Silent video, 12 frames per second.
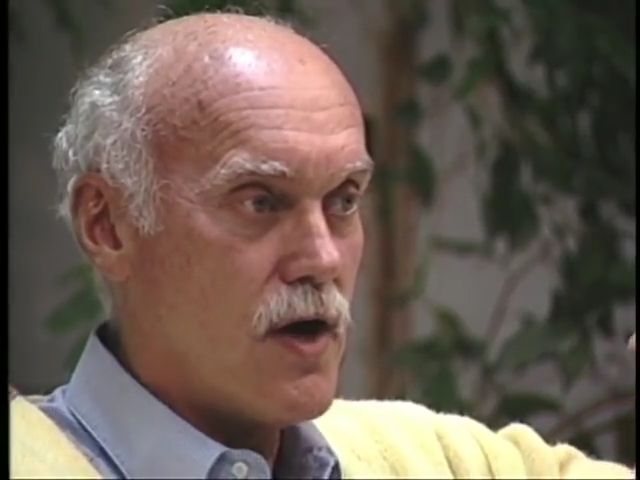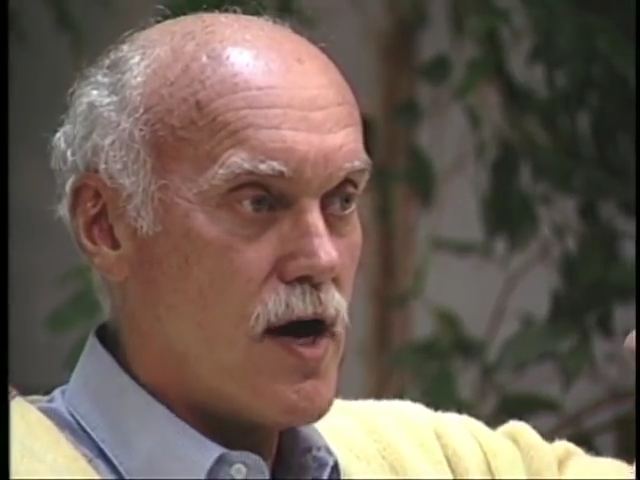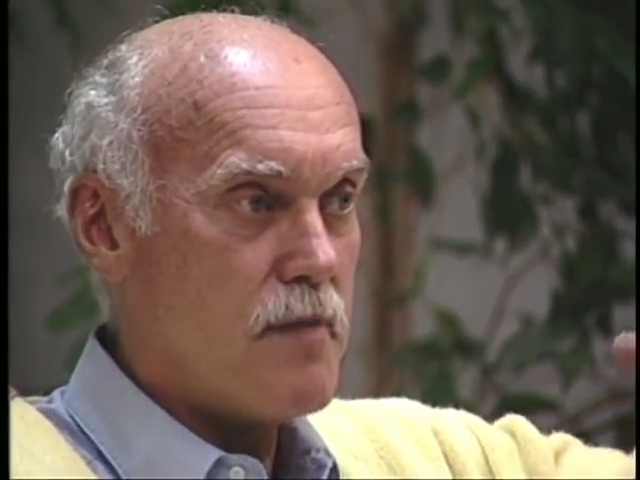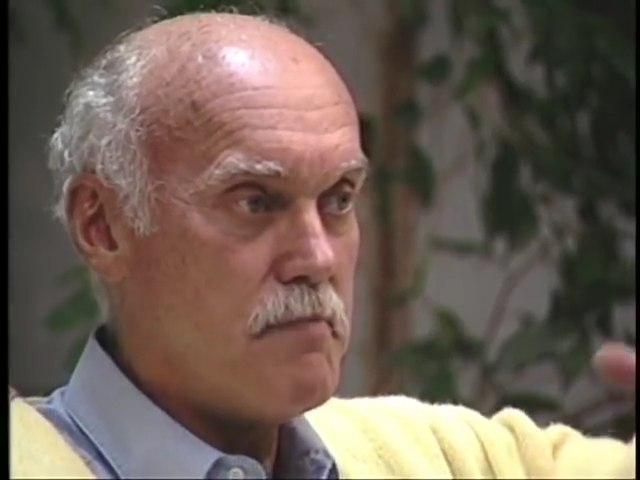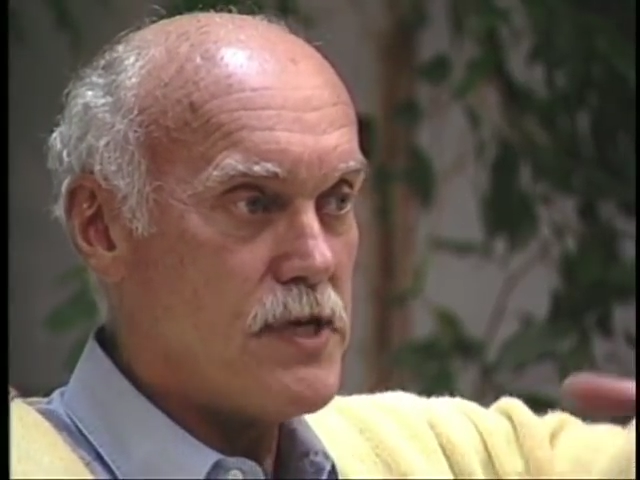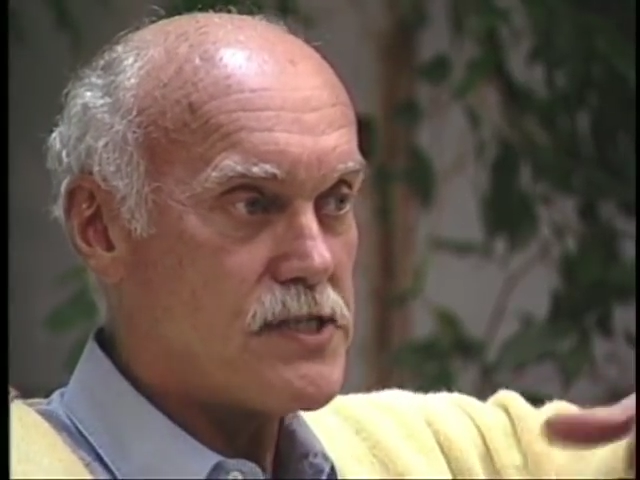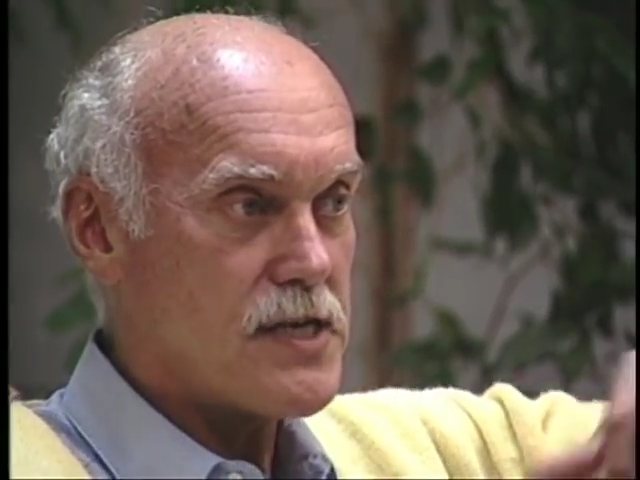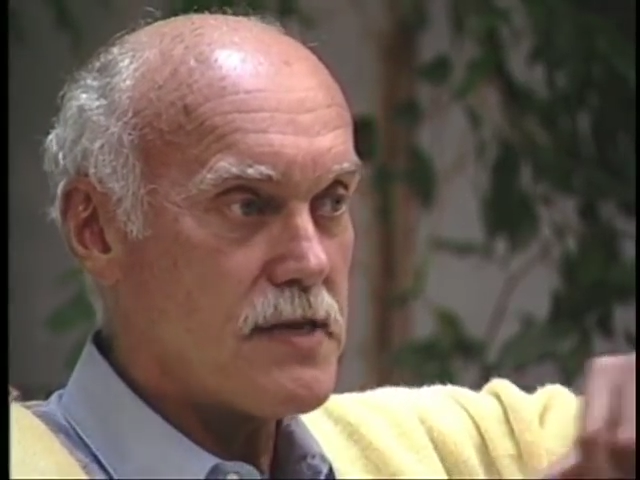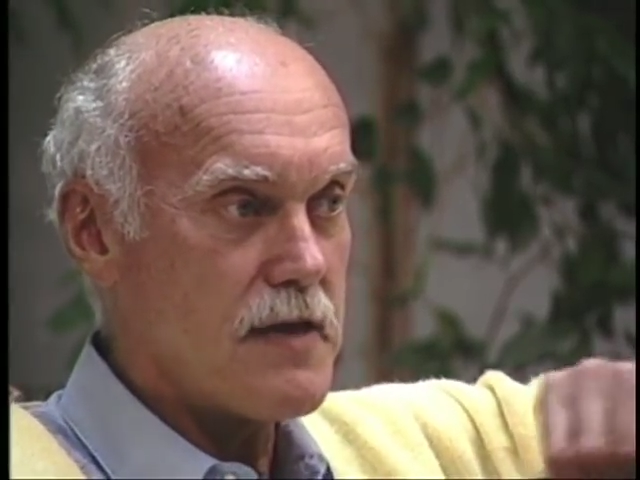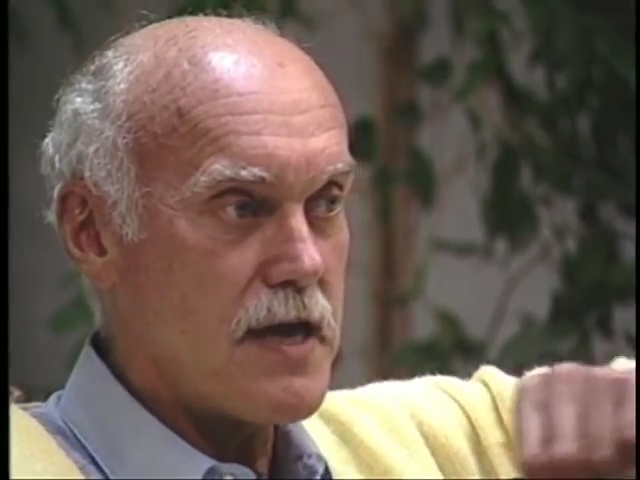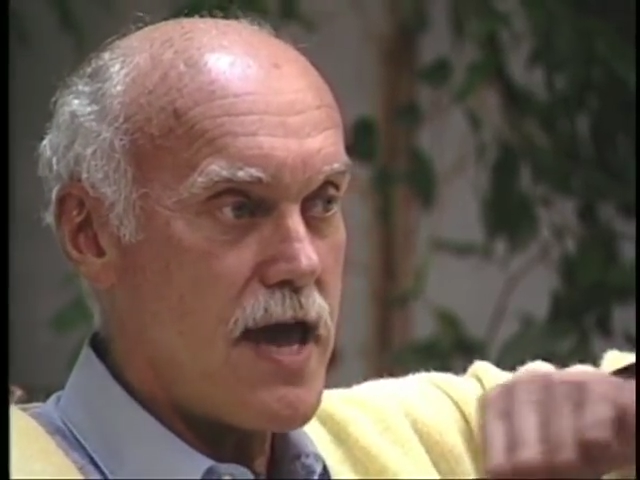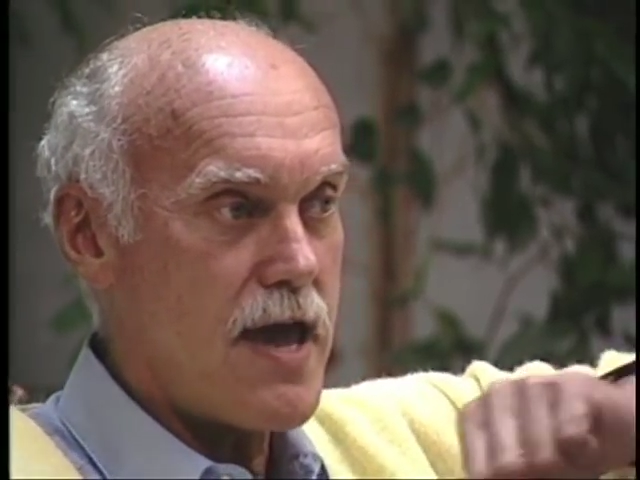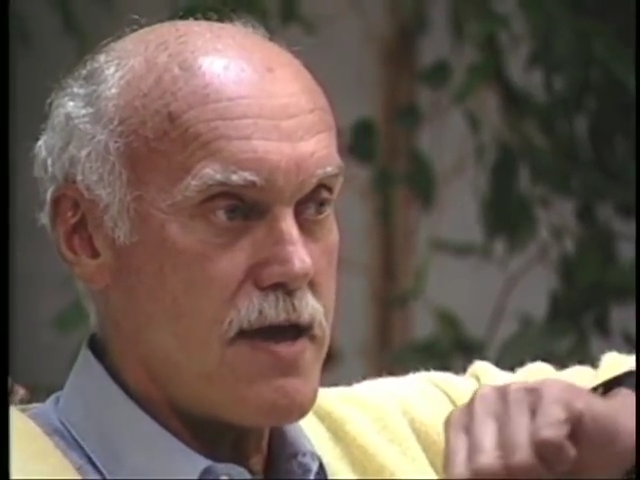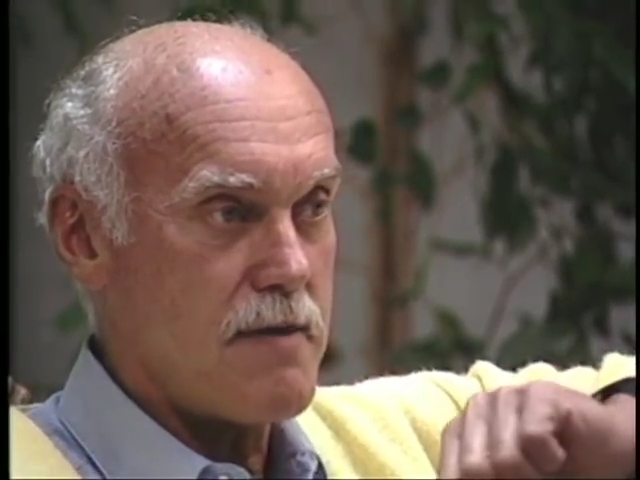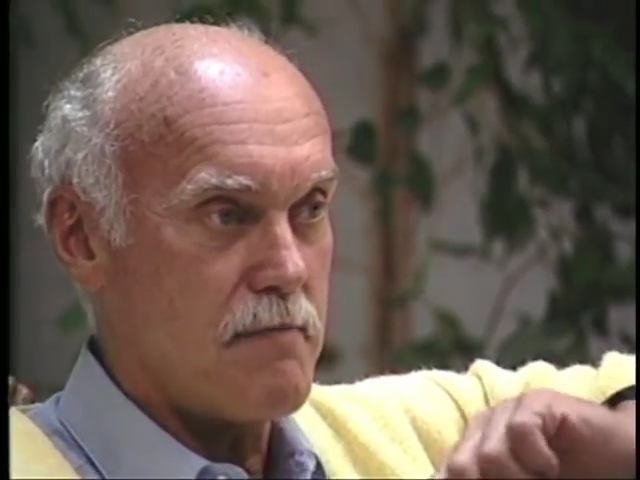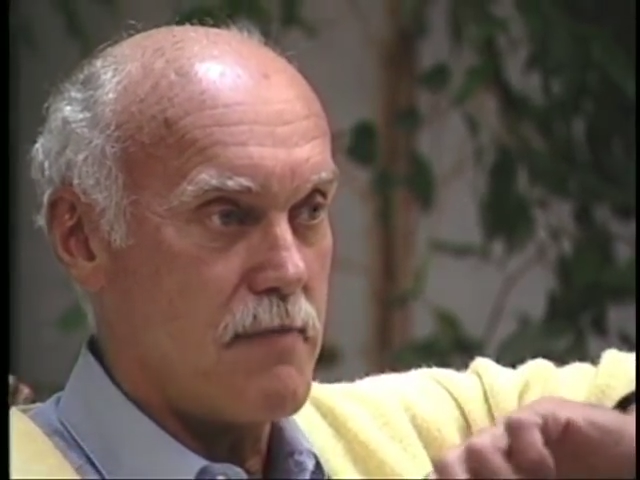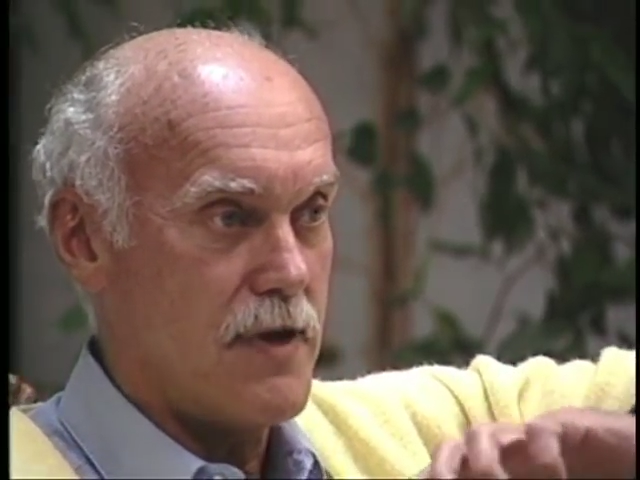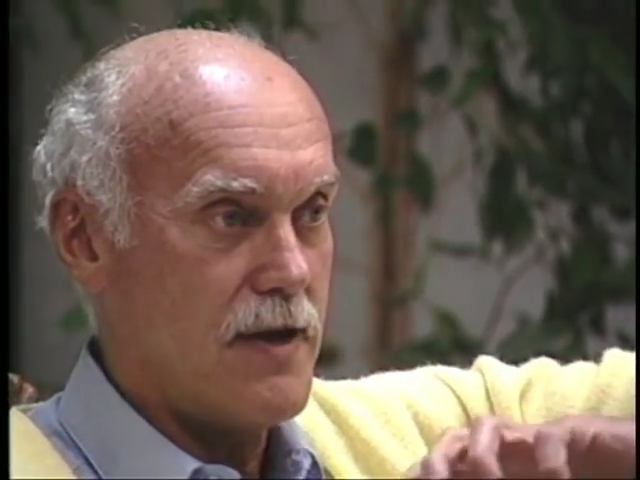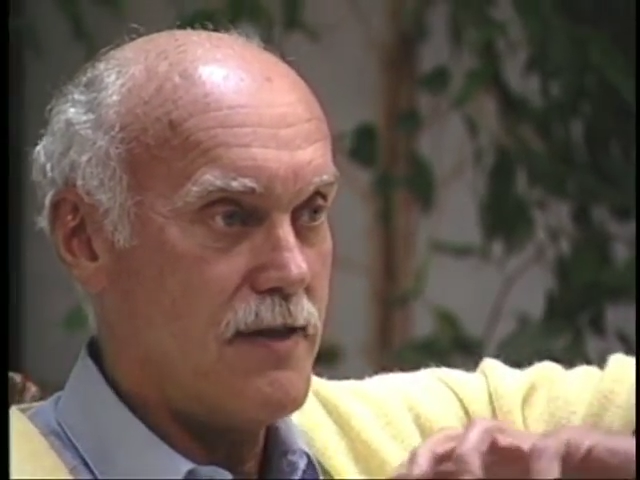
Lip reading: I'm missing the game,